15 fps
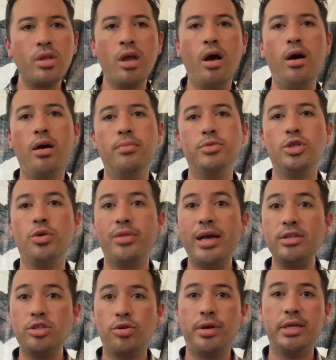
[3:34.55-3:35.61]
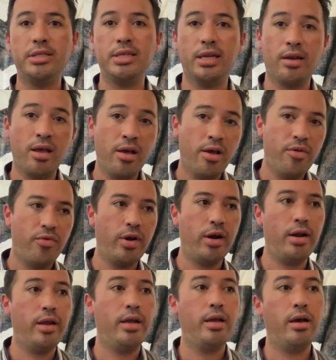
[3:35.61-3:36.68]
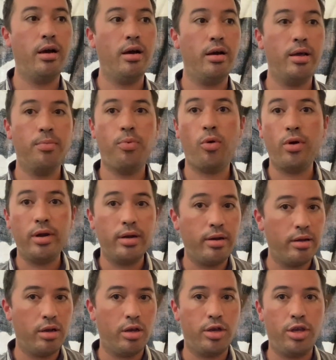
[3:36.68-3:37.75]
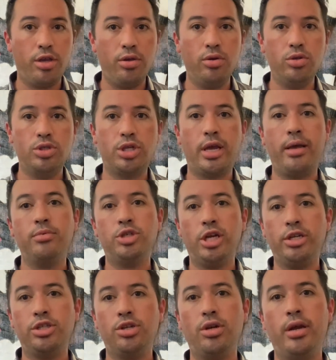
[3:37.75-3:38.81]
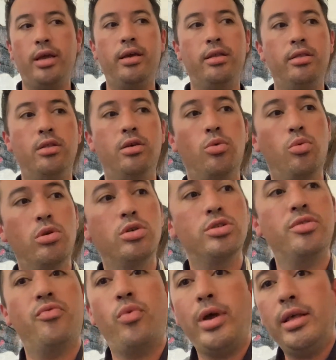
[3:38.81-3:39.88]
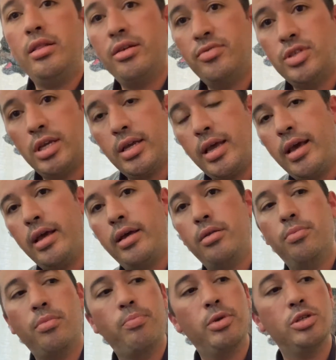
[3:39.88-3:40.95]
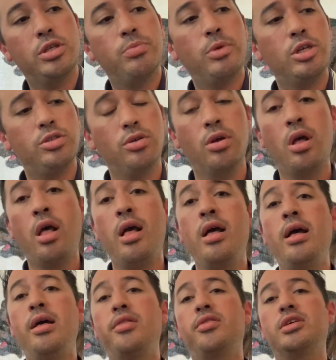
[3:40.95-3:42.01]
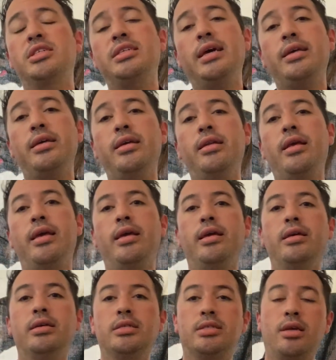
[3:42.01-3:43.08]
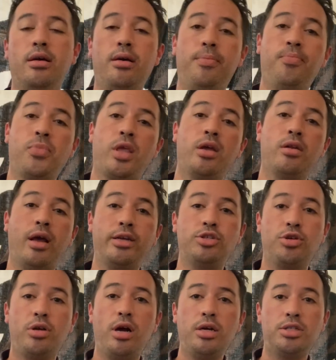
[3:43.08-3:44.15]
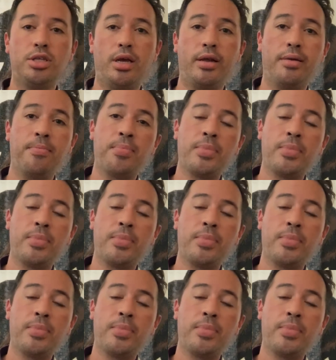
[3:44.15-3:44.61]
So that's creatine. Very important, a huge game changer in the world of weightlifting and building muscle. The second is nitric oxide.